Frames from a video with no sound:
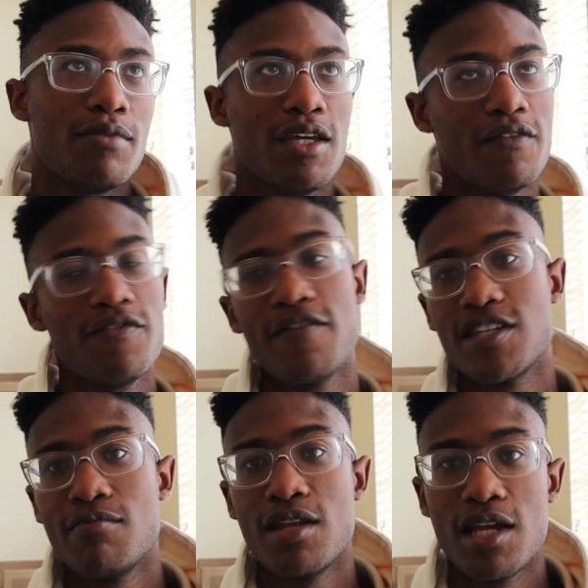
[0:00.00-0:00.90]
be
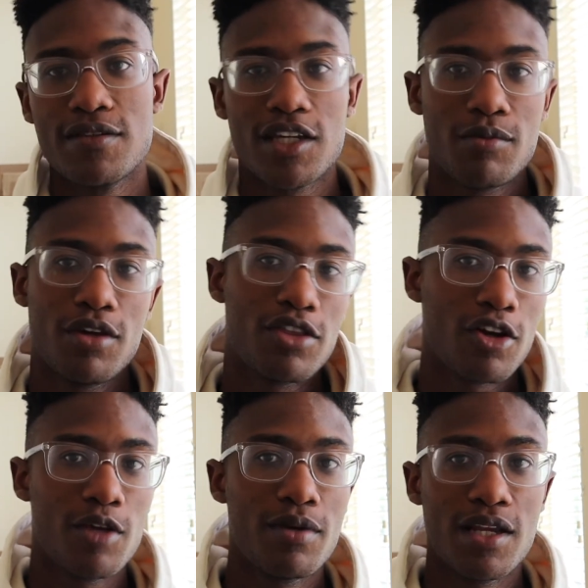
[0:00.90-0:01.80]
15 minutes, it can be
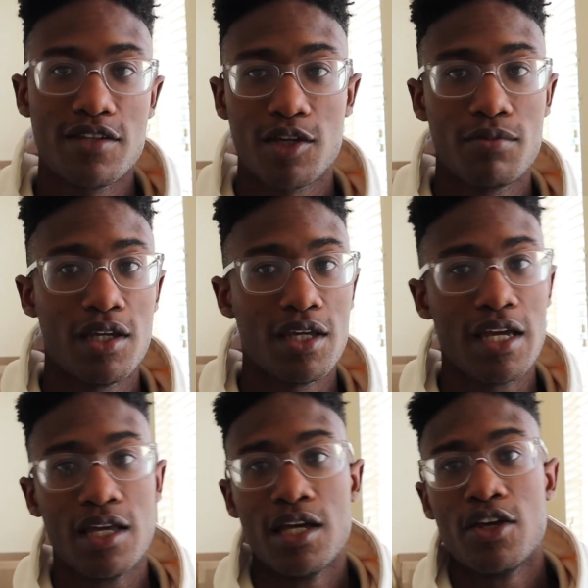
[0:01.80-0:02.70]
30 minutes, it can be
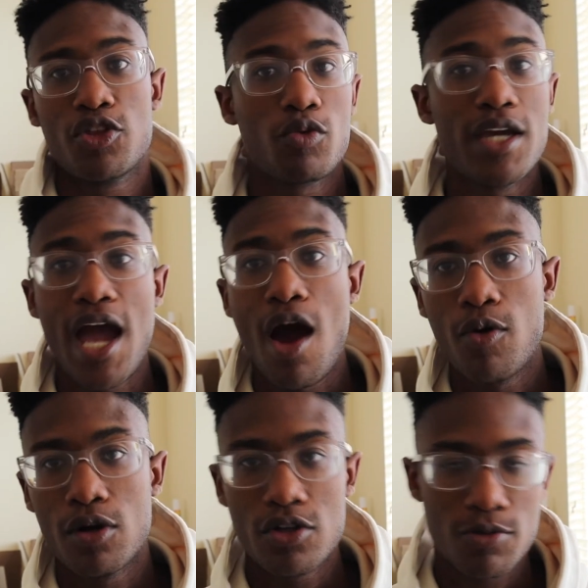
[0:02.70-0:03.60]
3
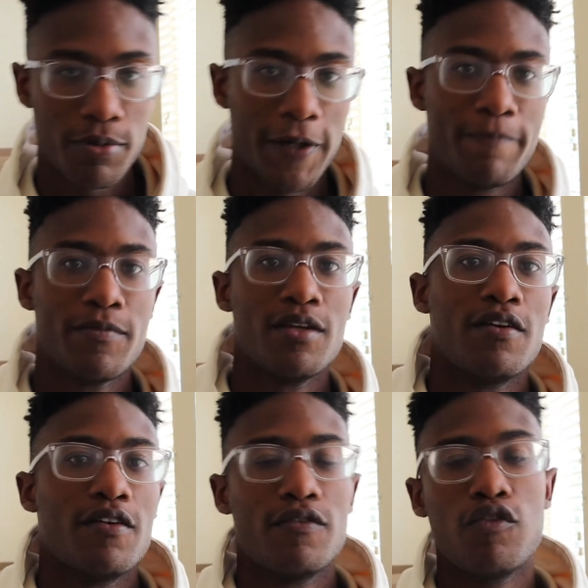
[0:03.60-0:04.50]
hours, but
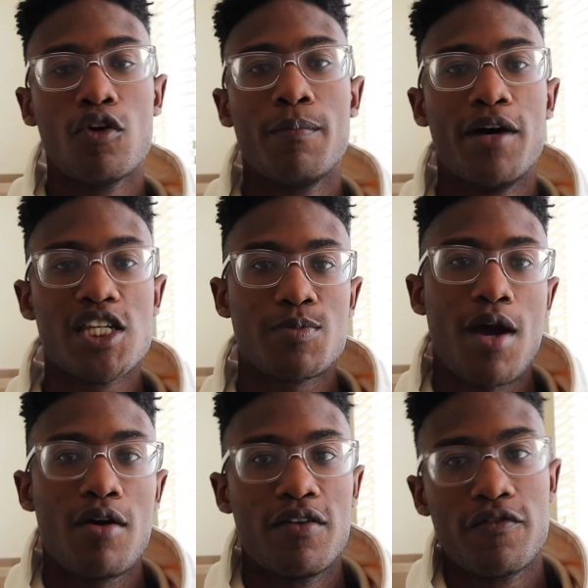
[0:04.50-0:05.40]
for
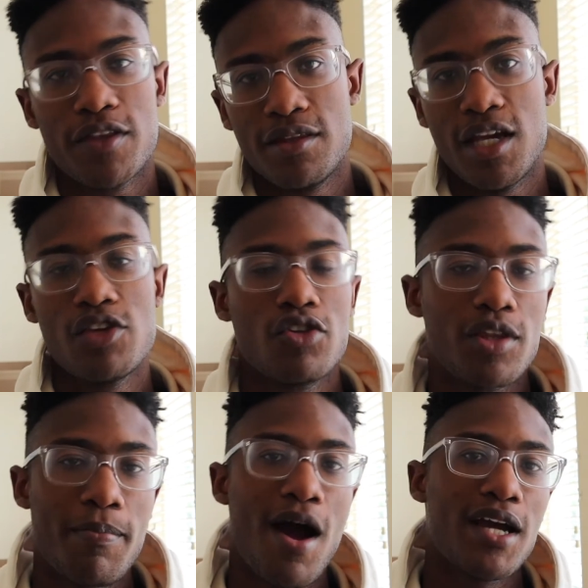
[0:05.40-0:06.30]
Buzzsprout and for the nature of
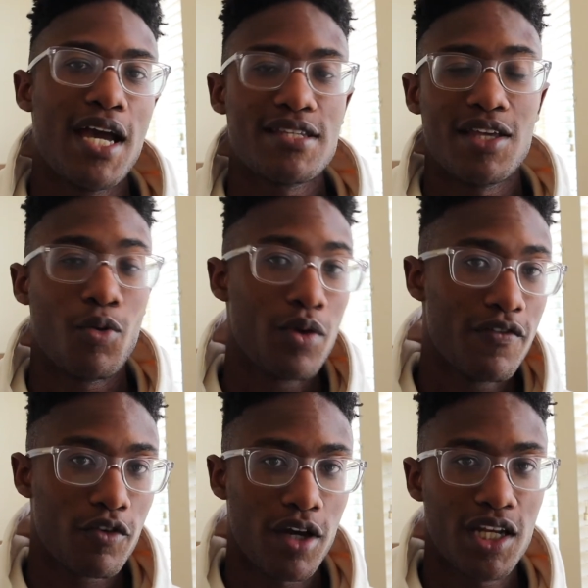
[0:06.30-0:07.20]
the podcast that
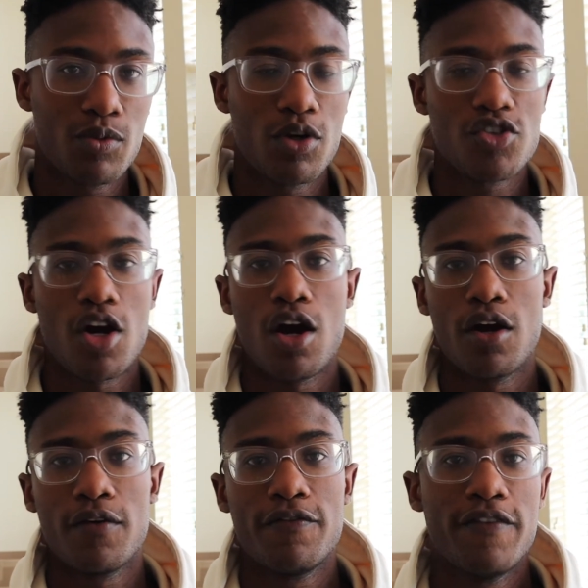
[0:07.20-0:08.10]
we've created, which
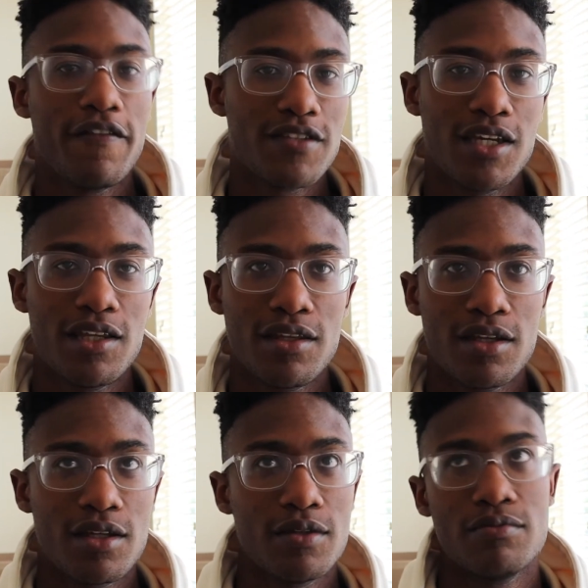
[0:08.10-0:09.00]
are 15
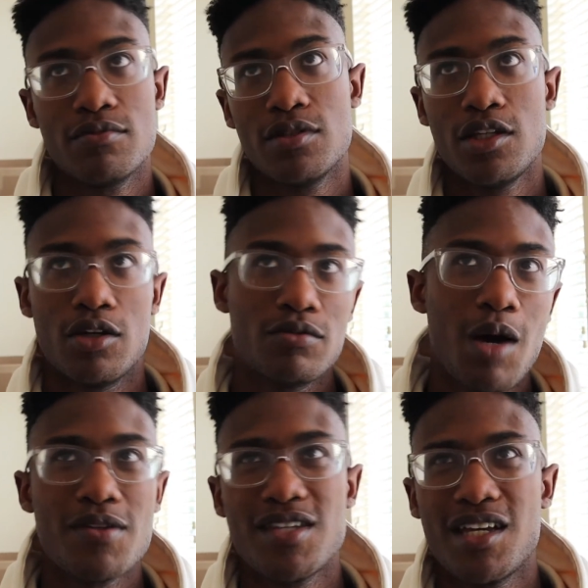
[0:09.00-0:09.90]
to,
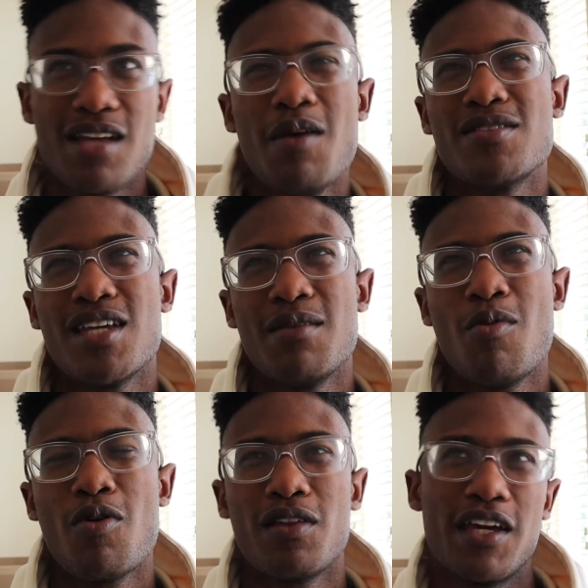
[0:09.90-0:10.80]
I would say
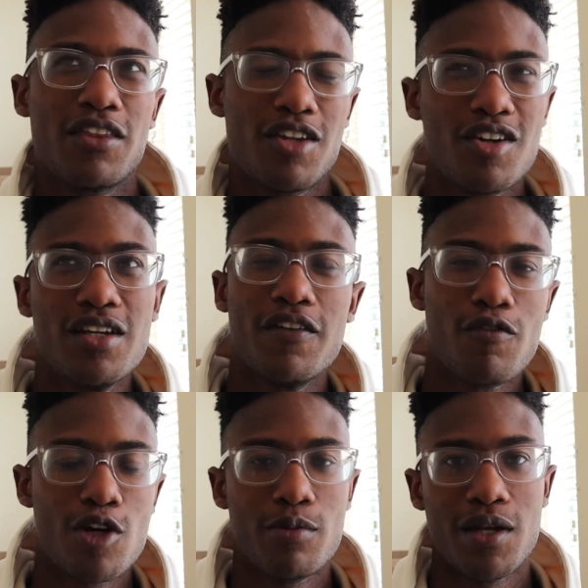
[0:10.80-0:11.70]
more like 30 to
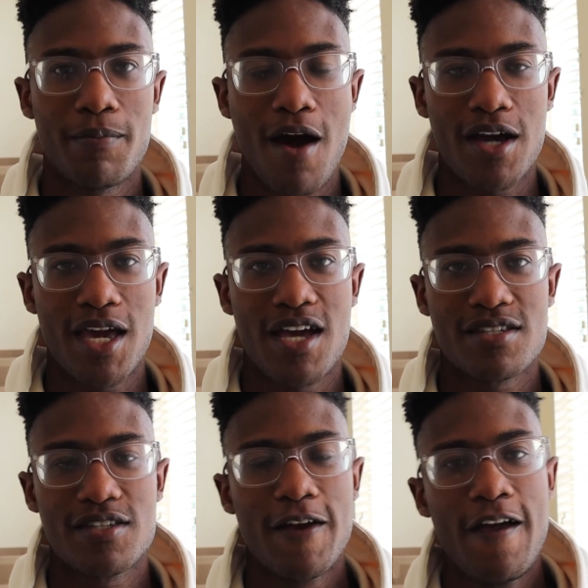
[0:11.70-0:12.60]
40 minute
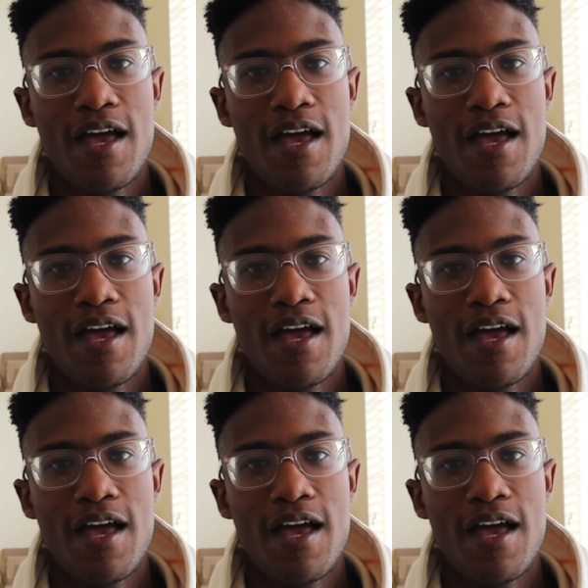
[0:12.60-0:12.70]
podcast.